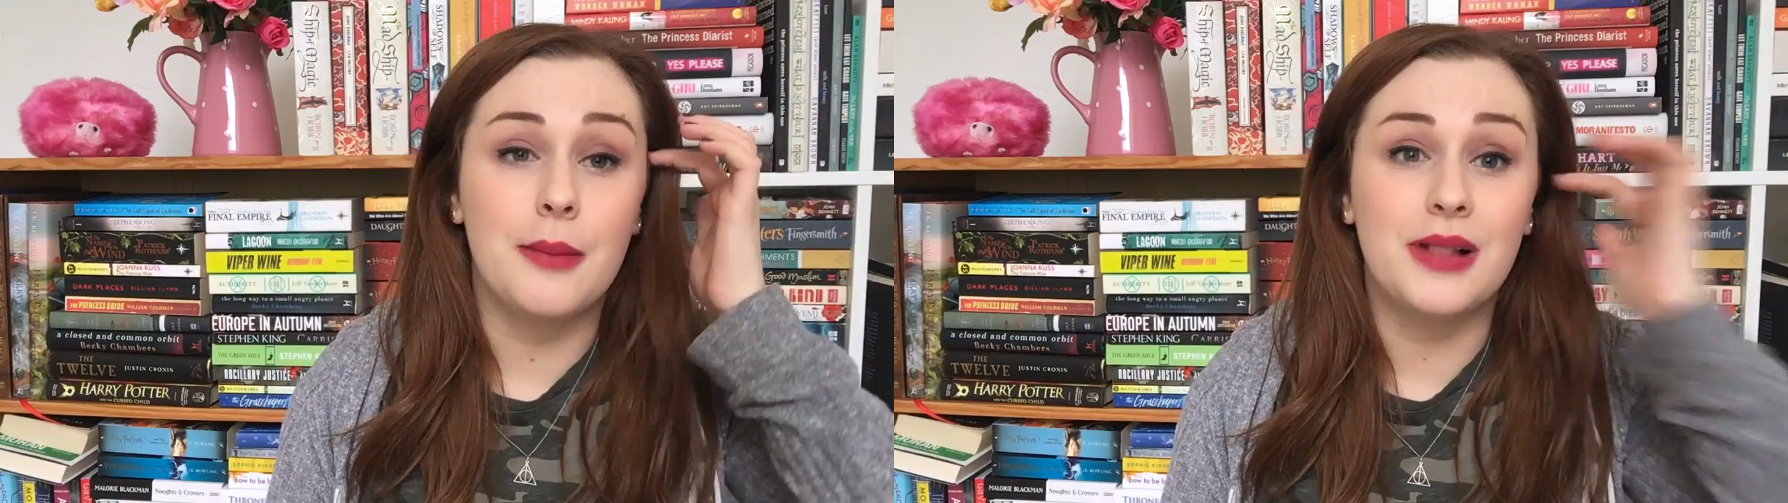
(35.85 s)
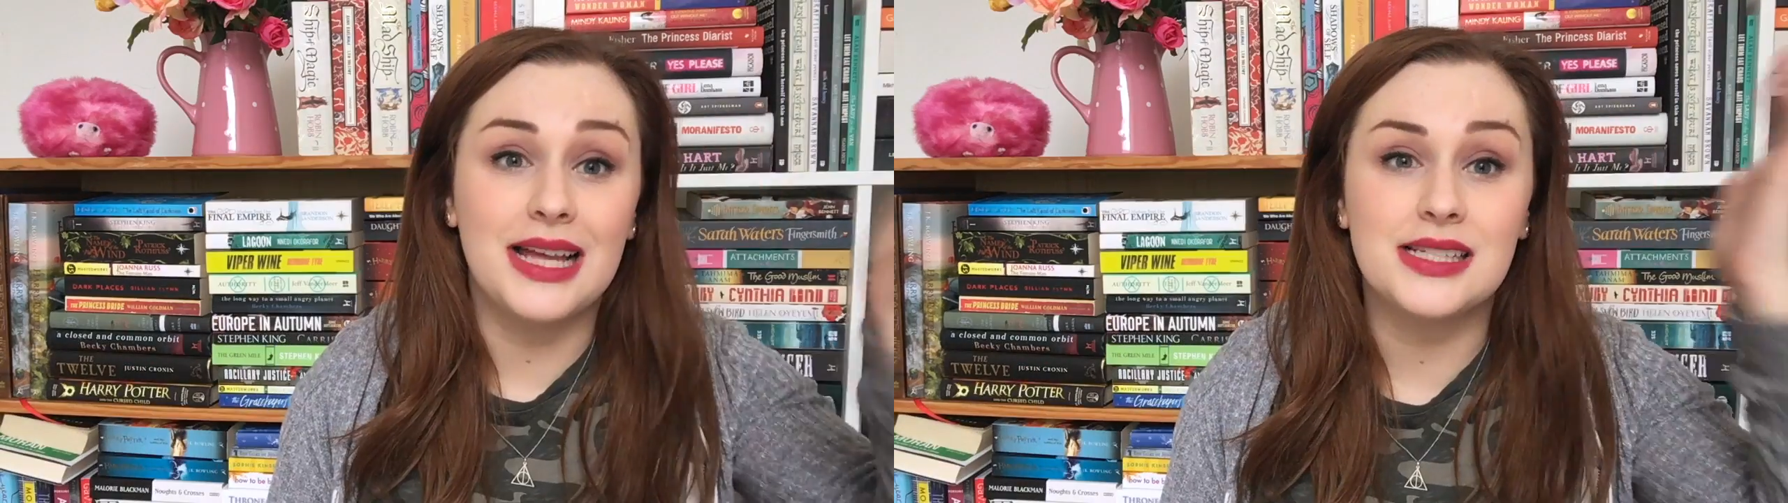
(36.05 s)

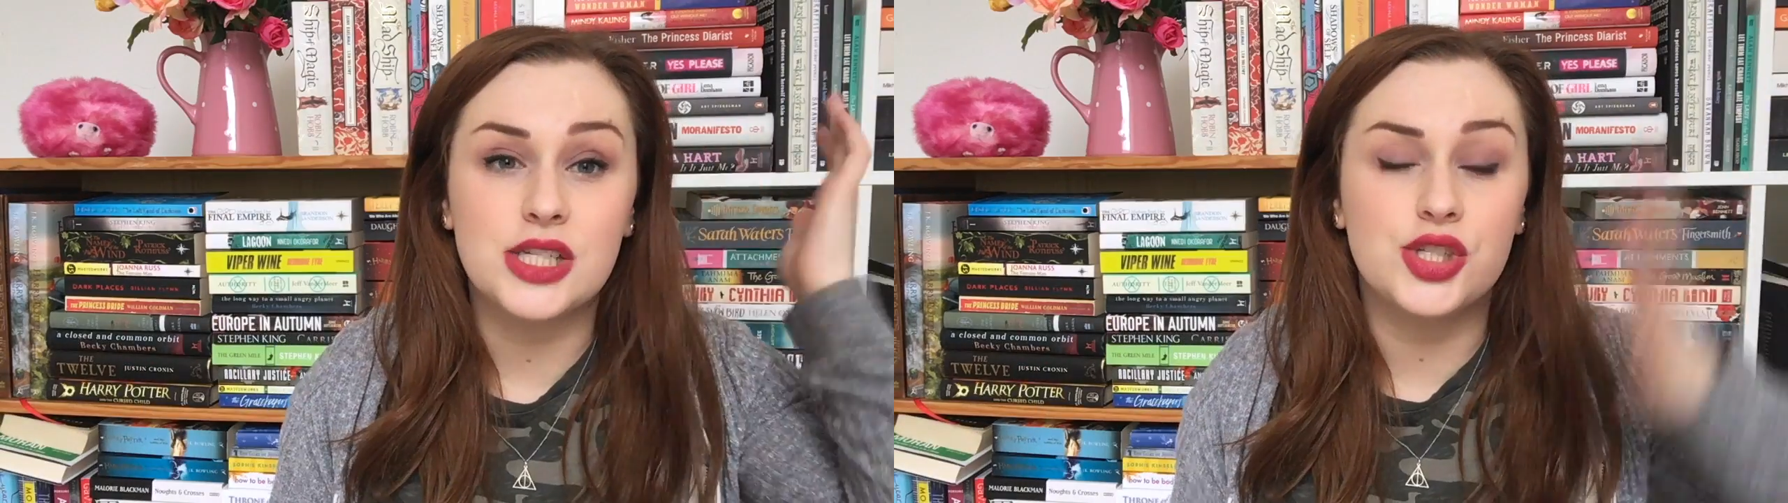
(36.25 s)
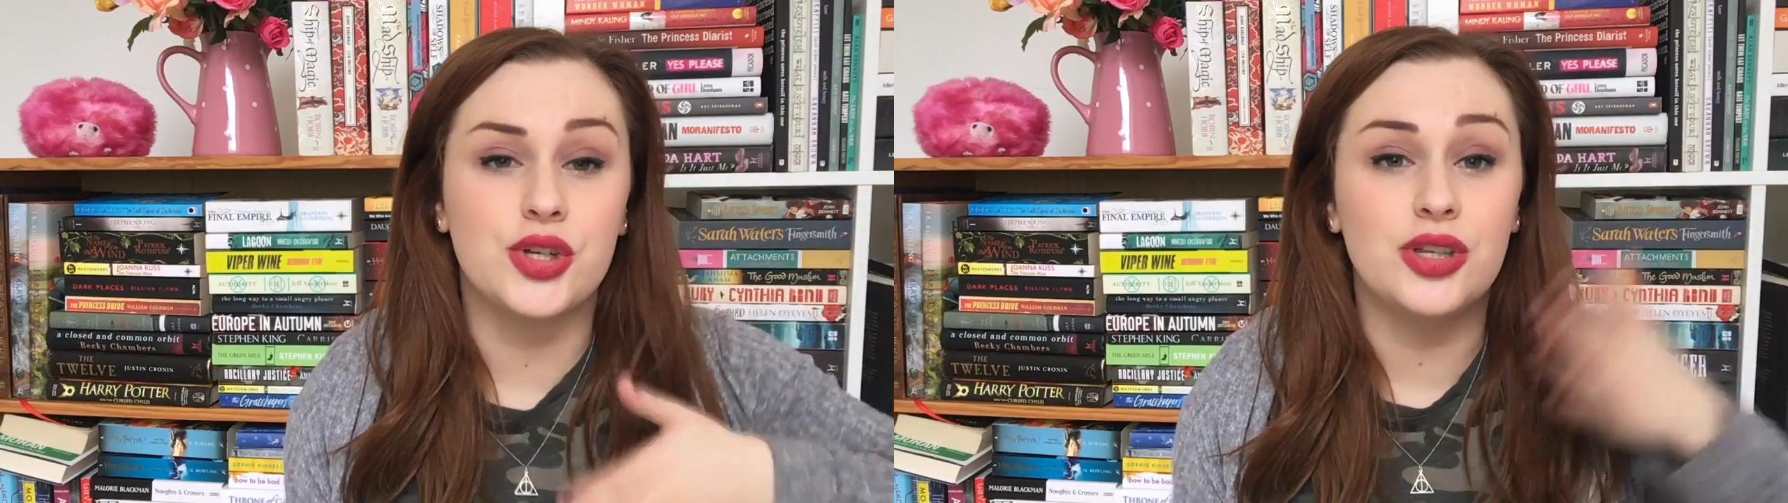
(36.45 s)
I'm planning
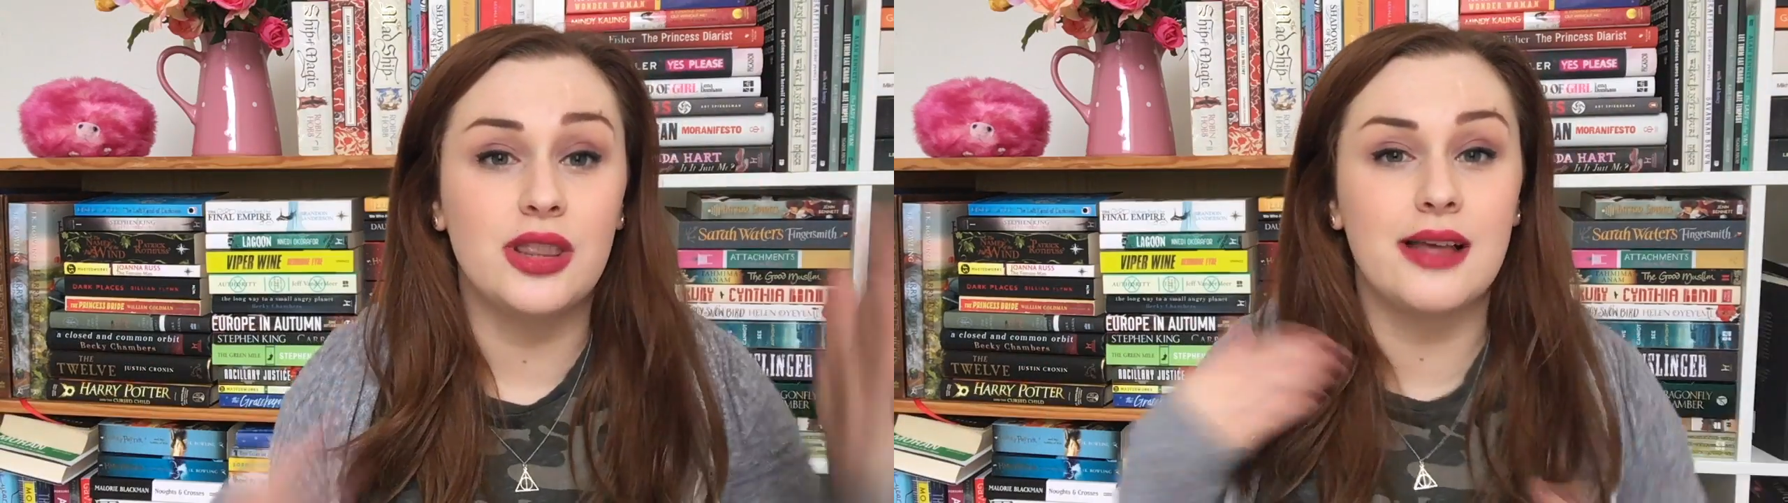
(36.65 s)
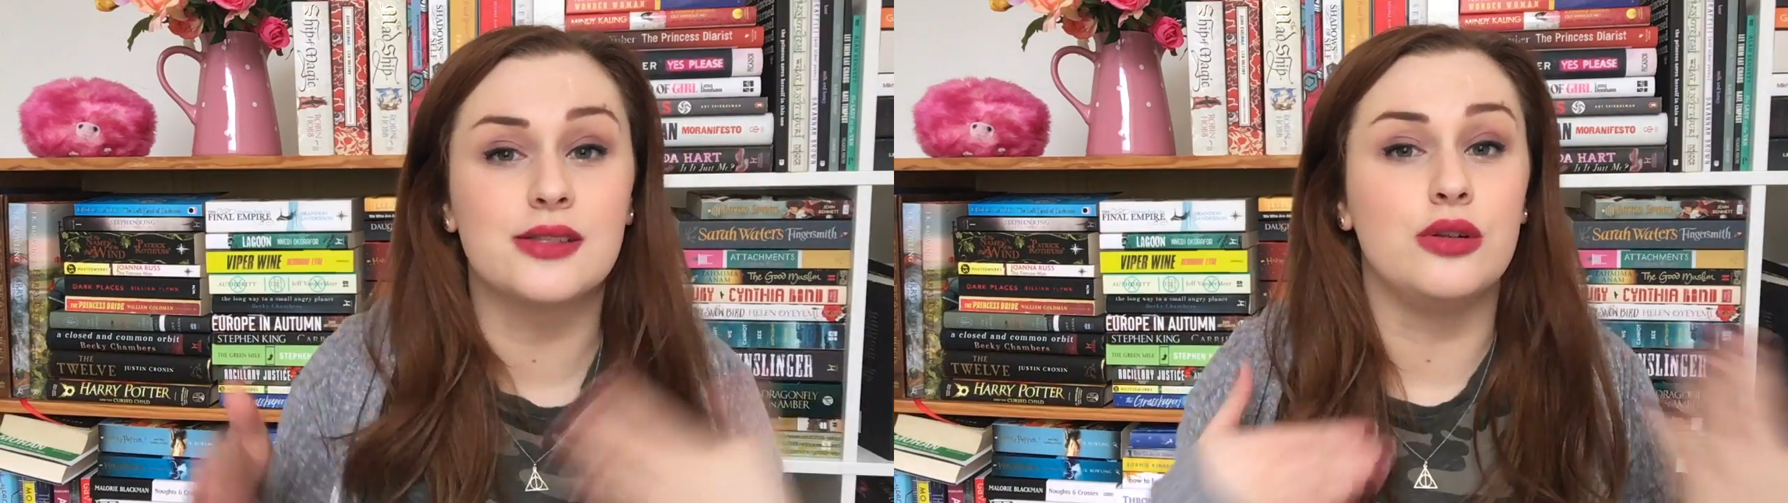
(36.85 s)
to do
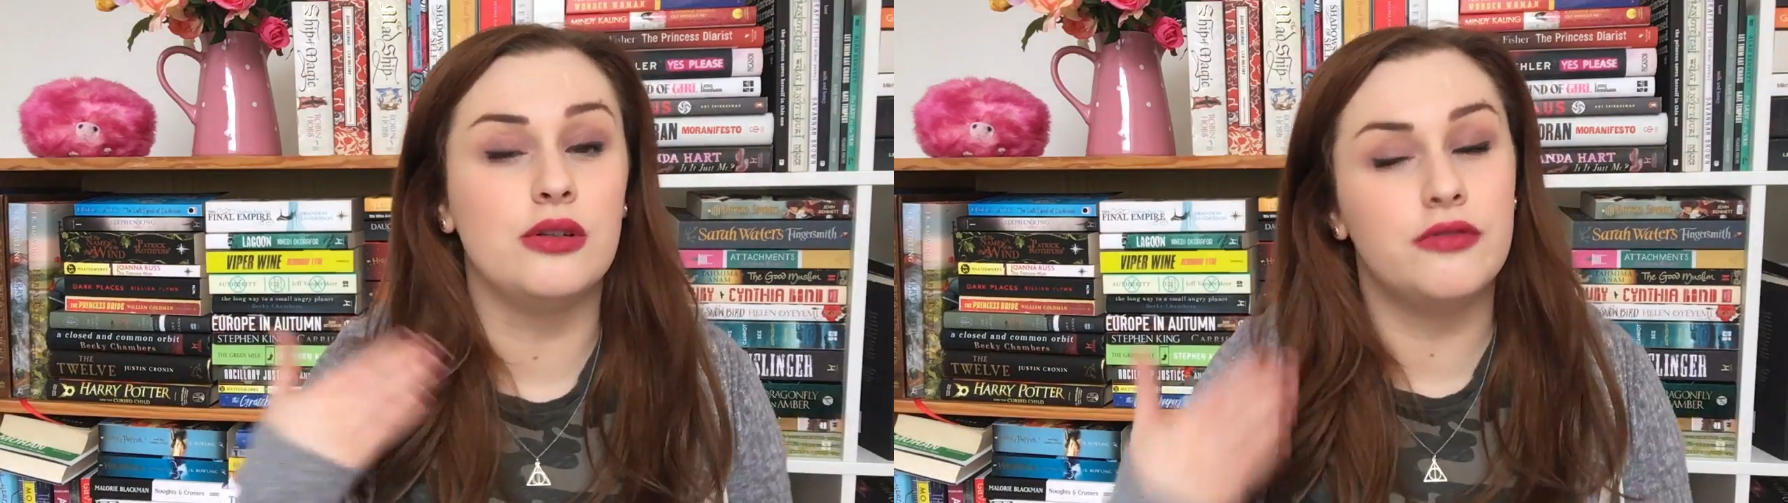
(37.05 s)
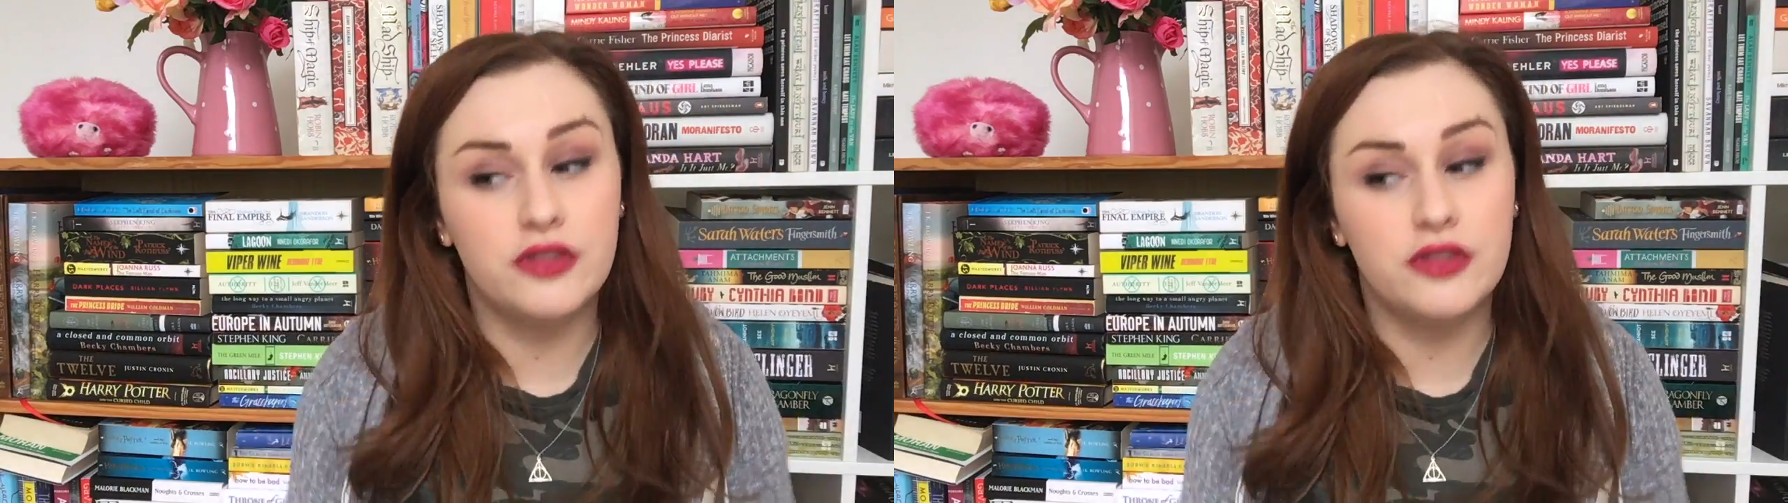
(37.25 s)
little